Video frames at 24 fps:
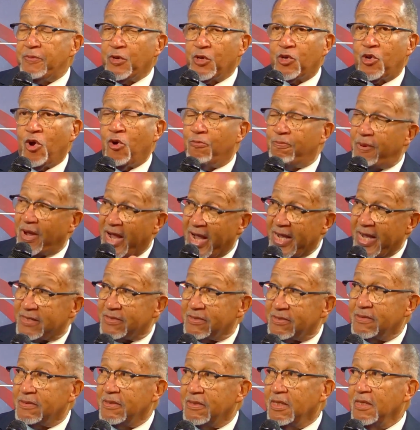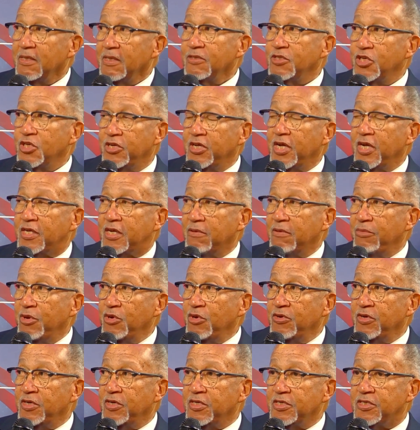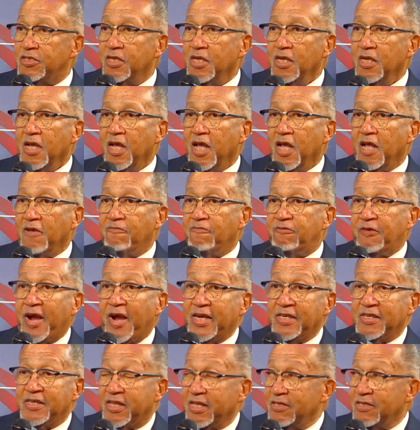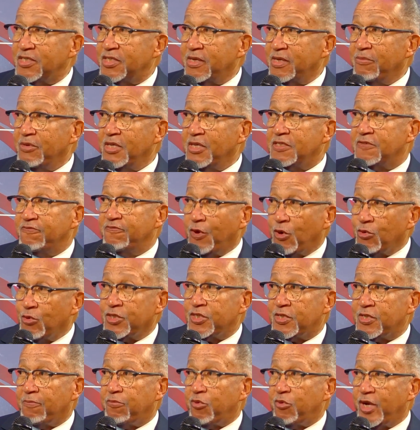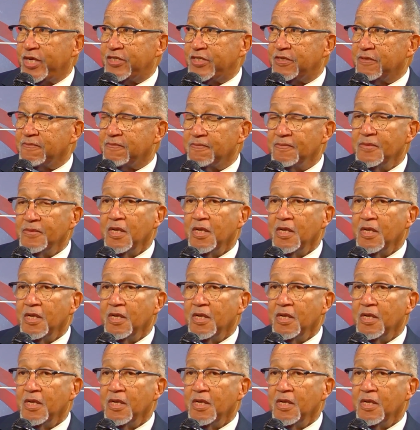go back to their communities and fight against some of this voter suppression?